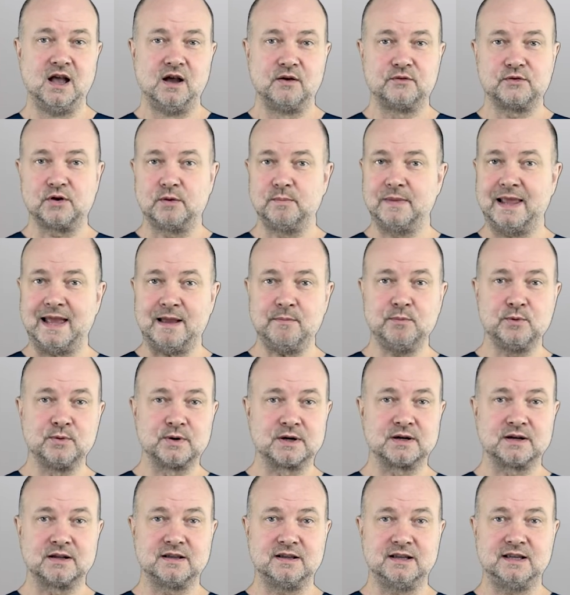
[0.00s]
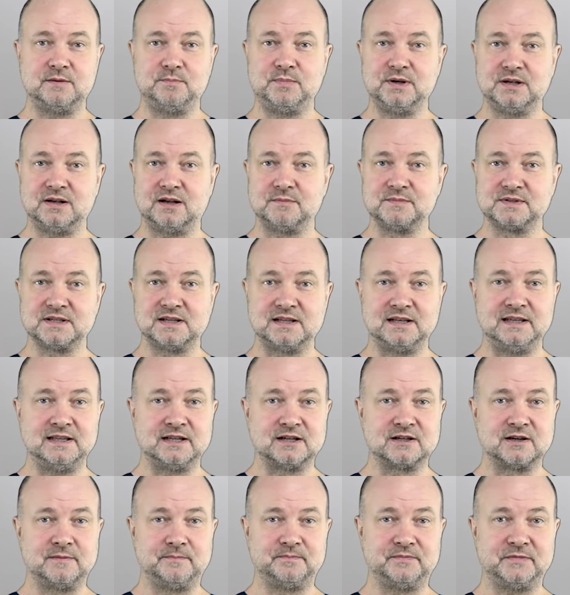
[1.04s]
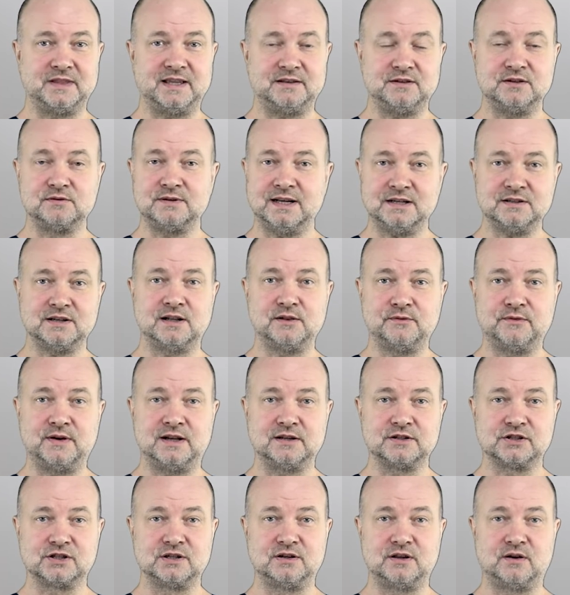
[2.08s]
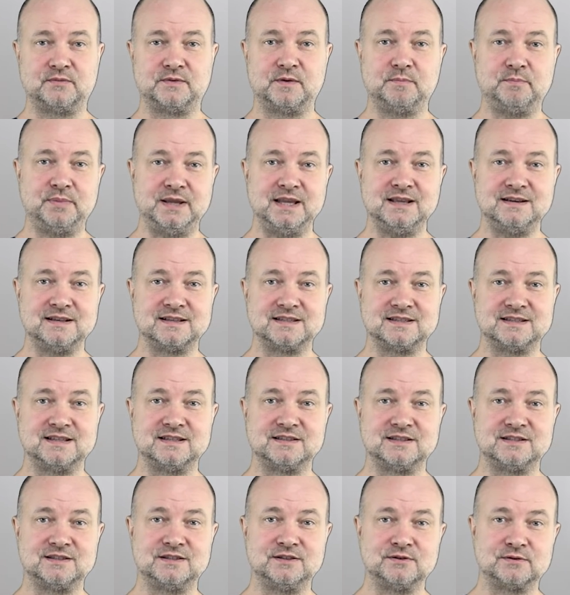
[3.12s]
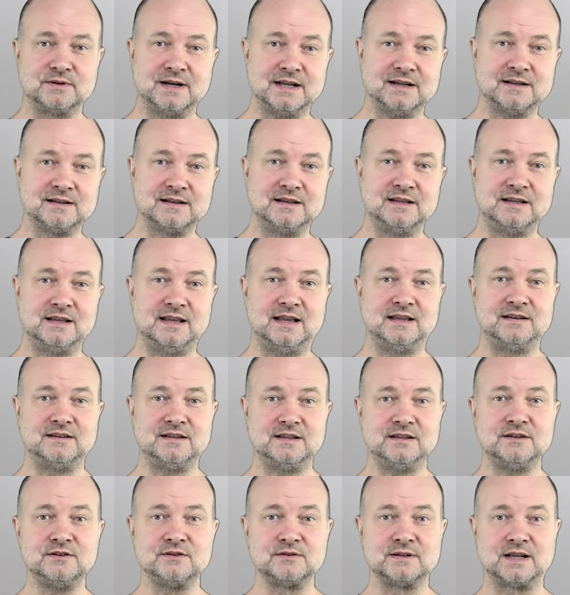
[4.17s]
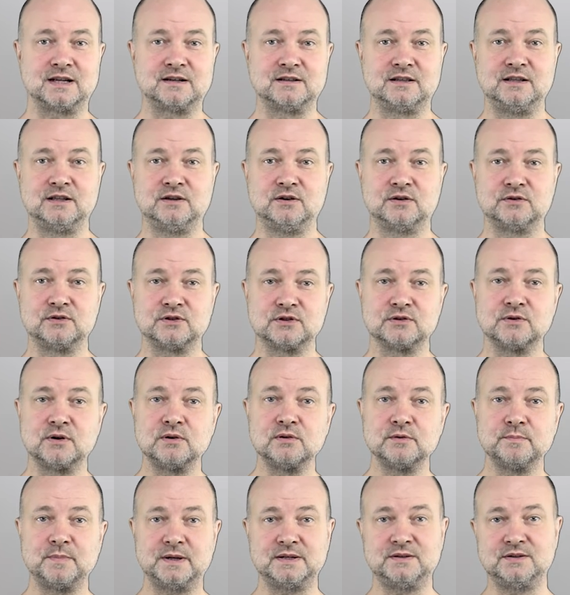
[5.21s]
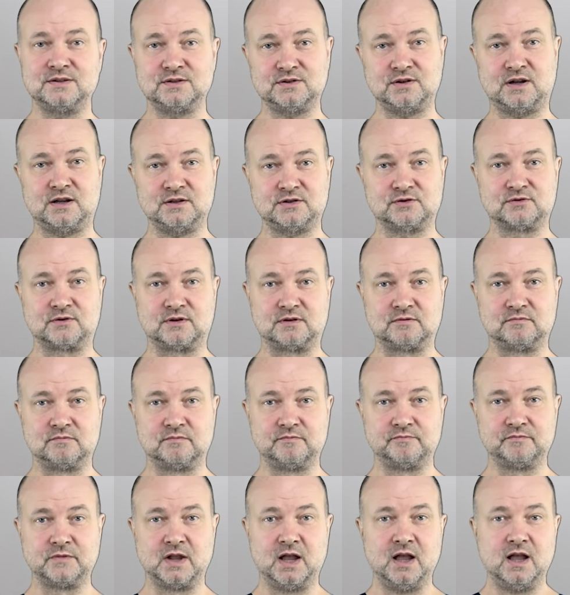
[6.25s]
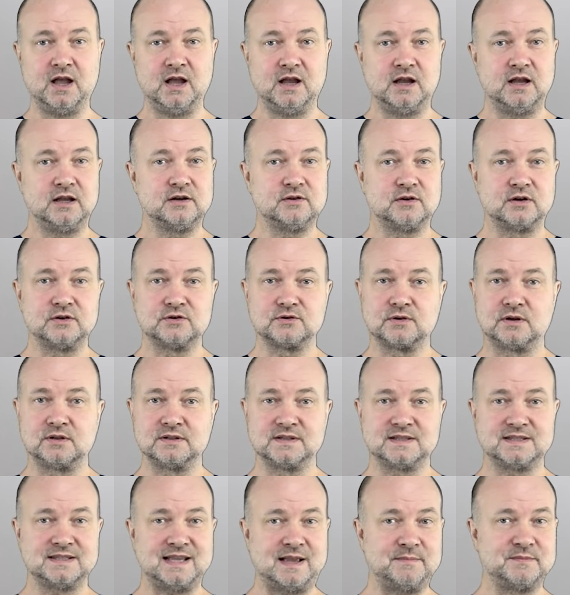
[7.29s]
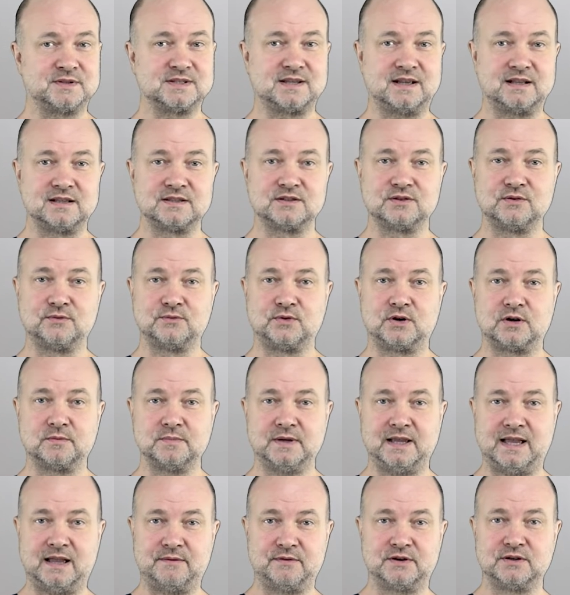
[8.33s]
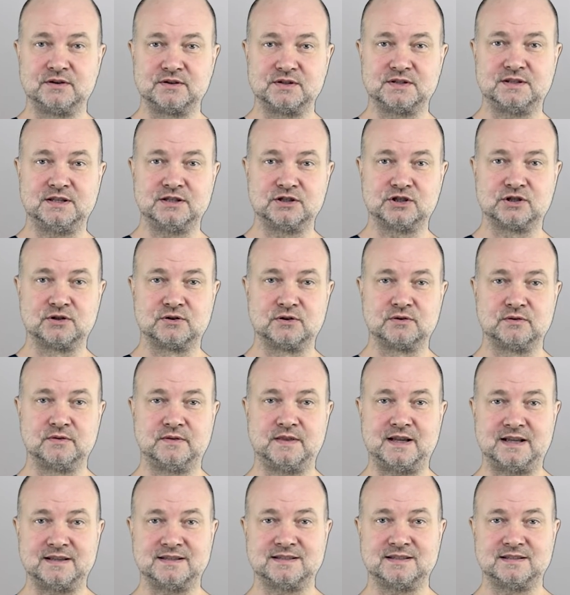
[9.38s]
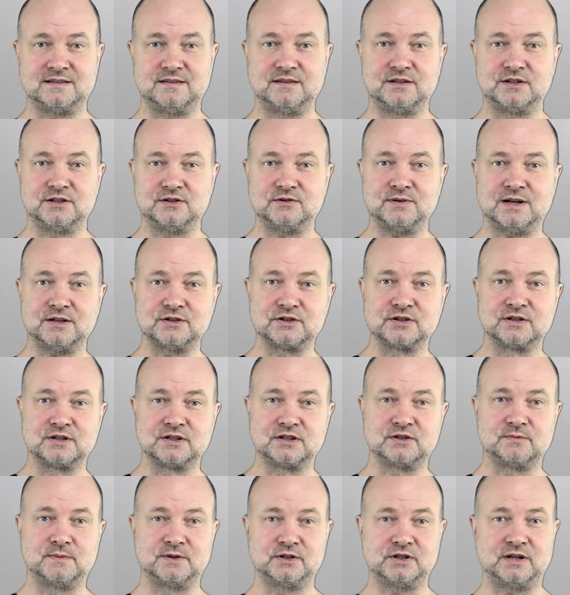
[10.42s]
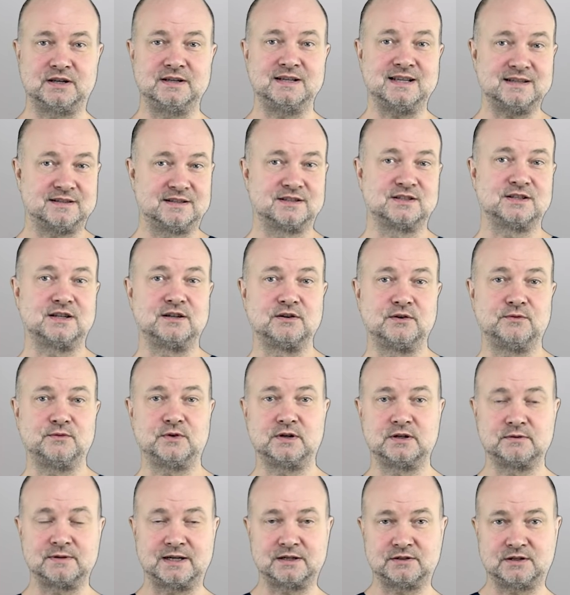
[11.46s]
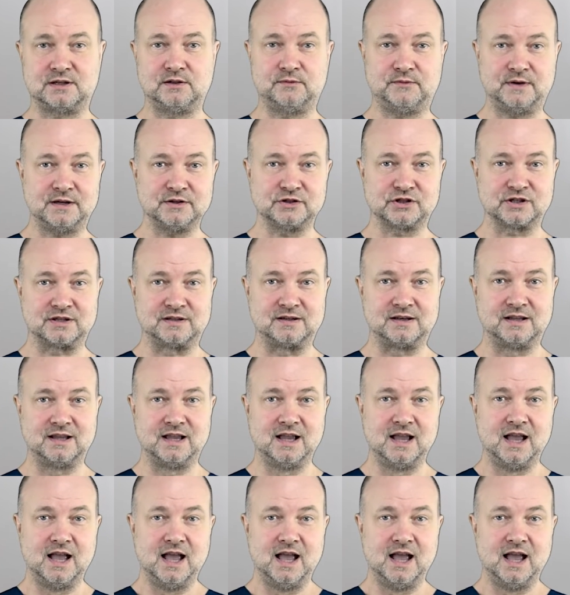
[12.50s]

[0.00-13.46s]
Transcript: From lab work, it becomes clear that erectile function of the penis is directly and indirectly controlled by testosterone. It controls stem cells to form cavernous tissue, thus the structures which are necessary for erectile function.